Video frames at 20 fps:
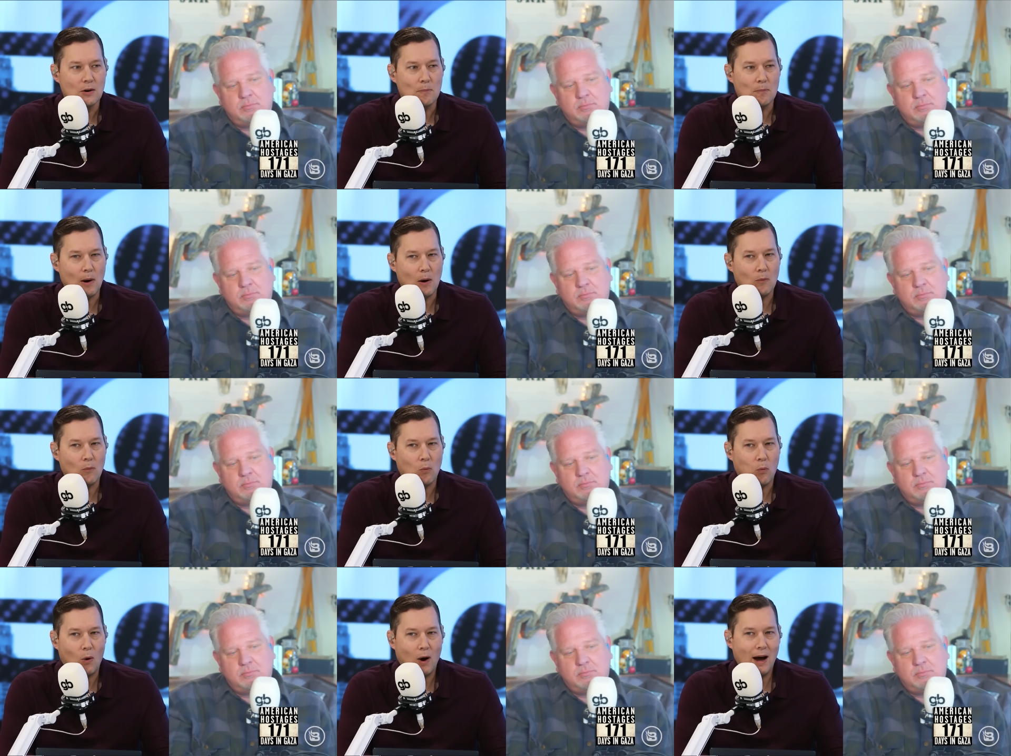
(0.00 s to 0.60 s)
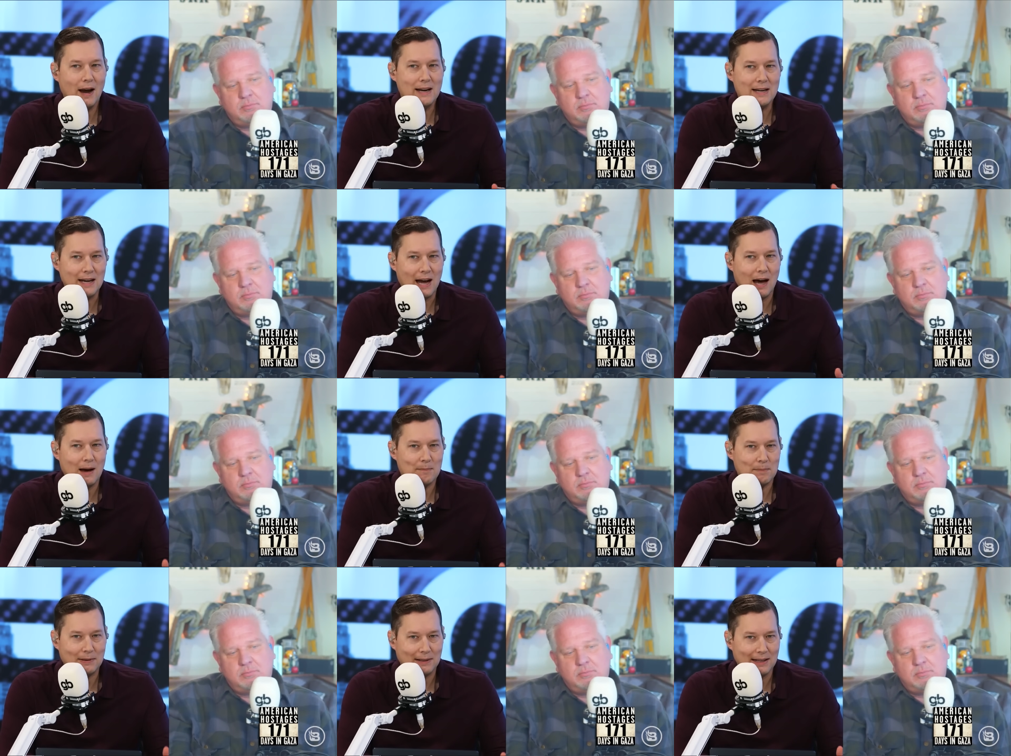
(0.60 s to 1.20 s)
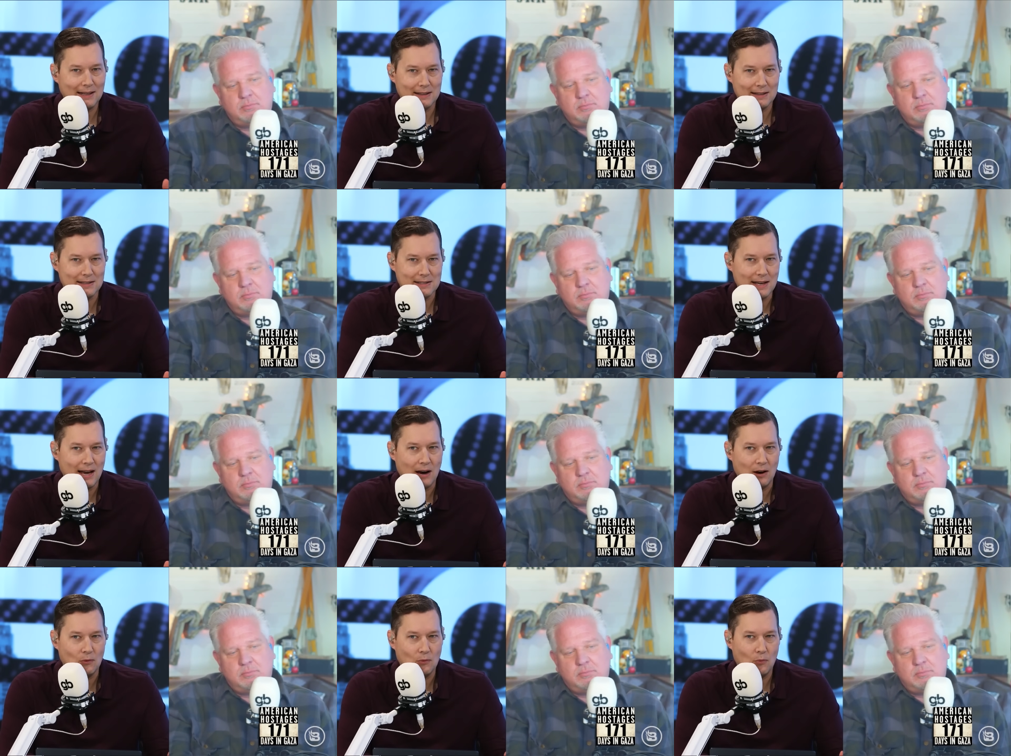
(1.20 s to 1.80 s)
Speaker 1: But why not play this
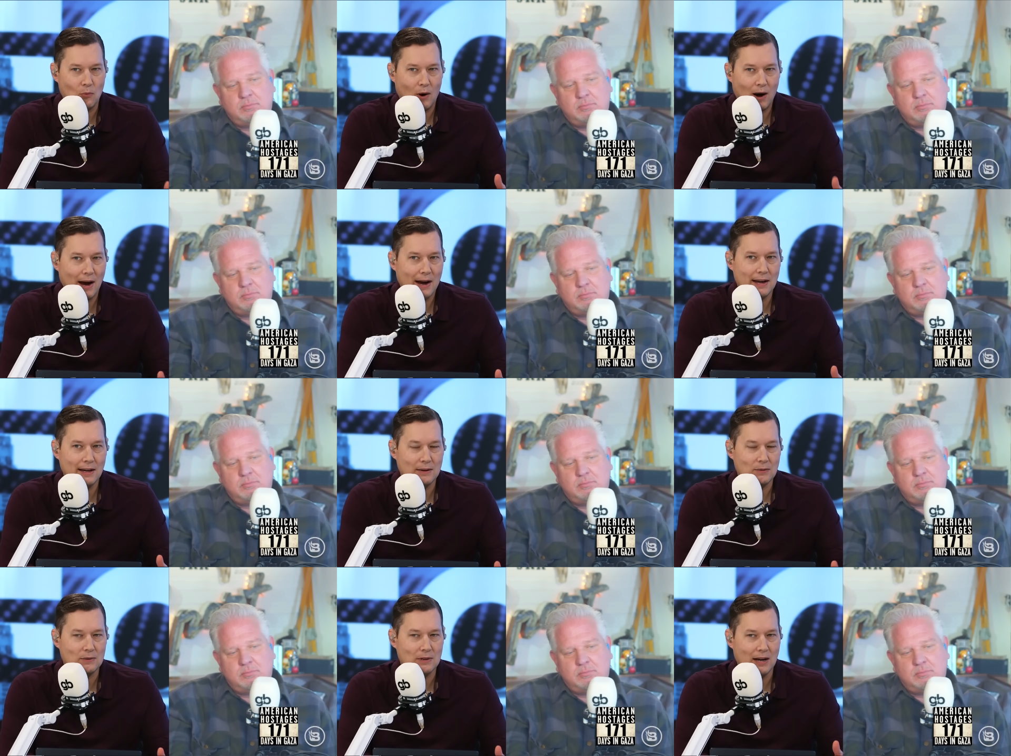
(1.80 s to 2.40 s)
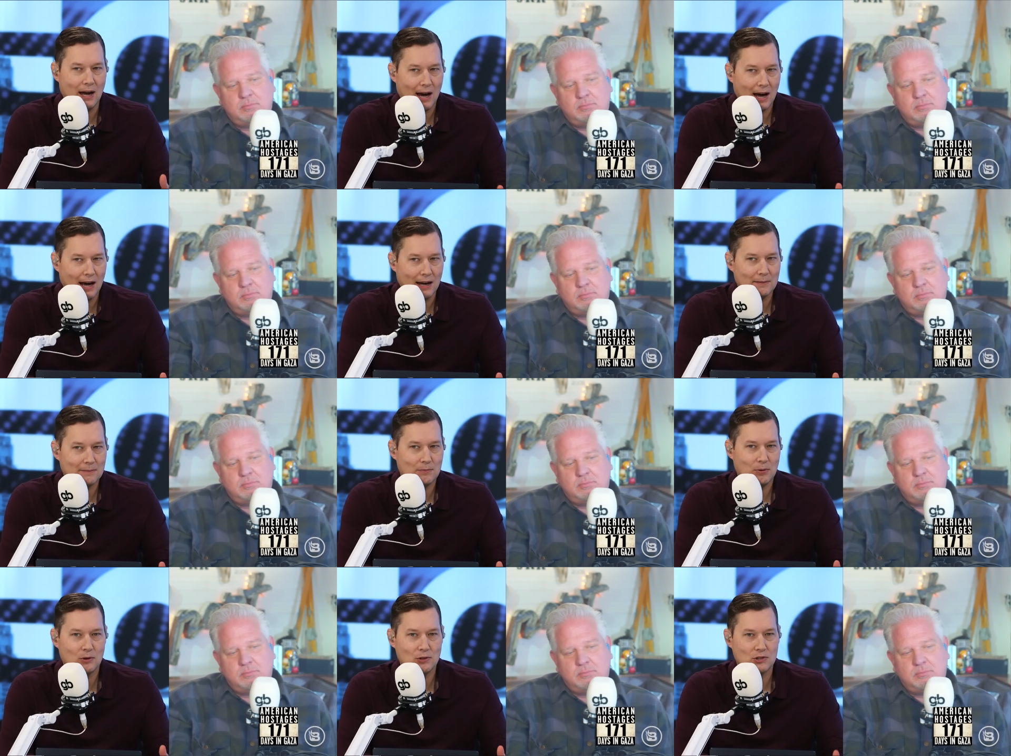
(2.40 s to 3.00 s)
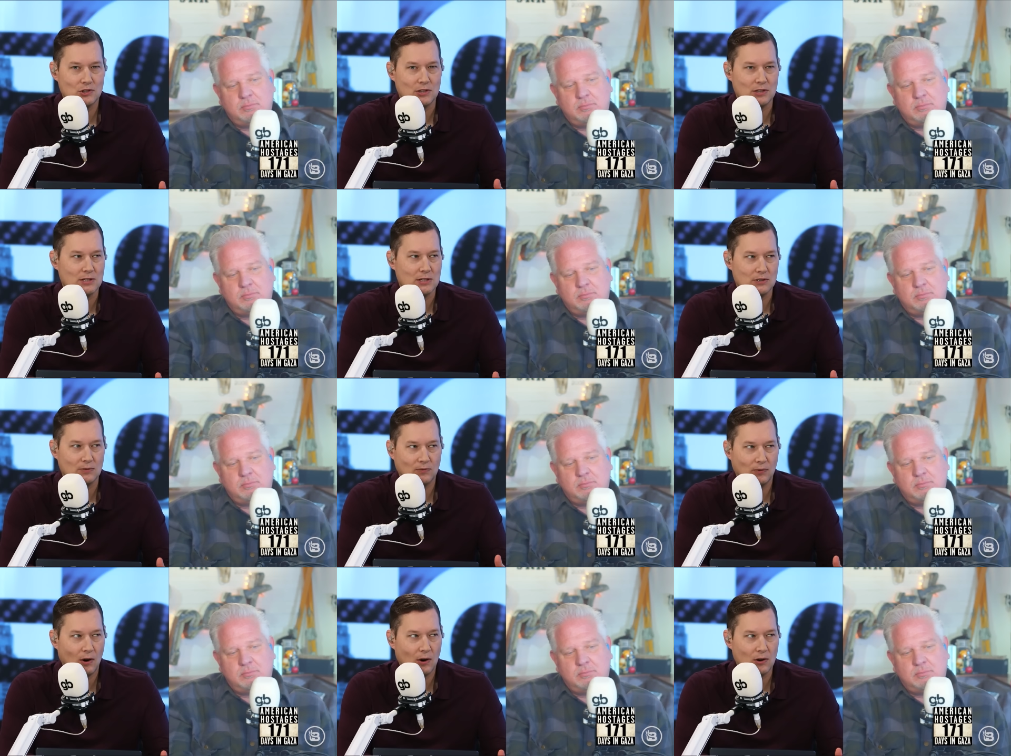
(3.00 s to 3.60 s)
out? Why not push this as
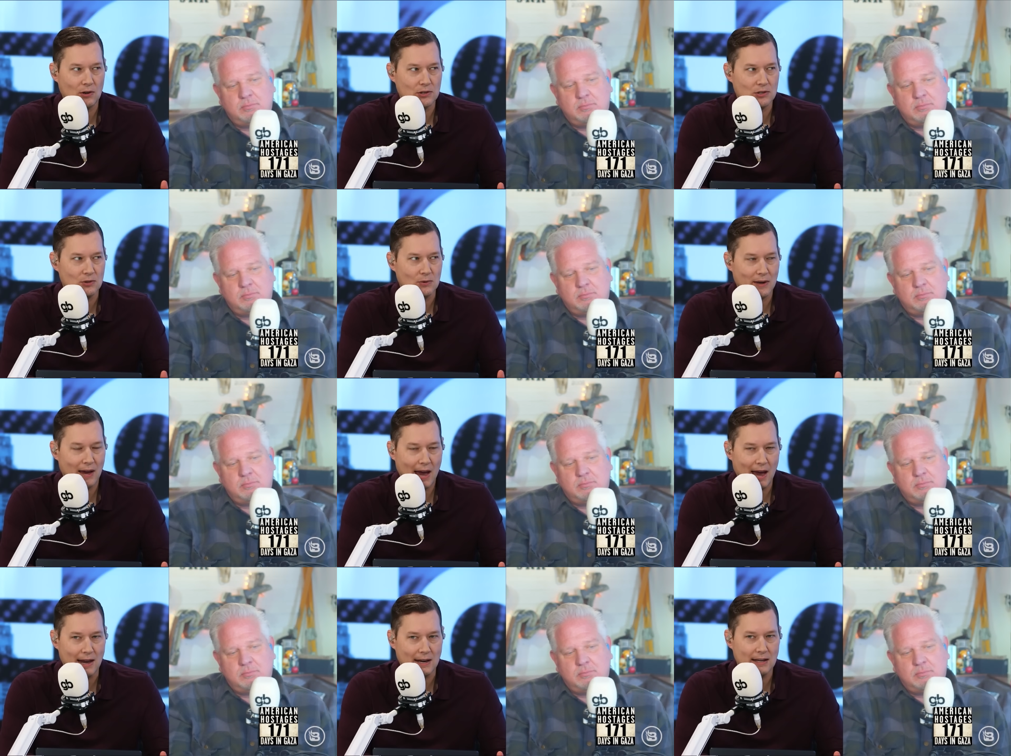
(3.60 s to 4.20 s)
far as you can?